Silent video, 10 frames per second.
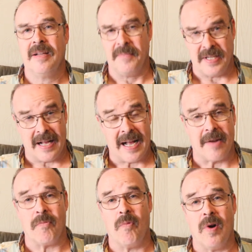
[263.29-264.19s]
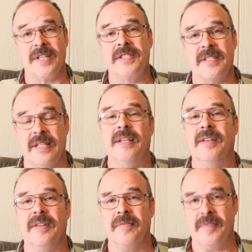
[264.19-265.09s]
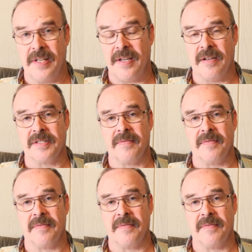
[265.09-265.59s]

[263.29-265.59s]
beyond what's in the videos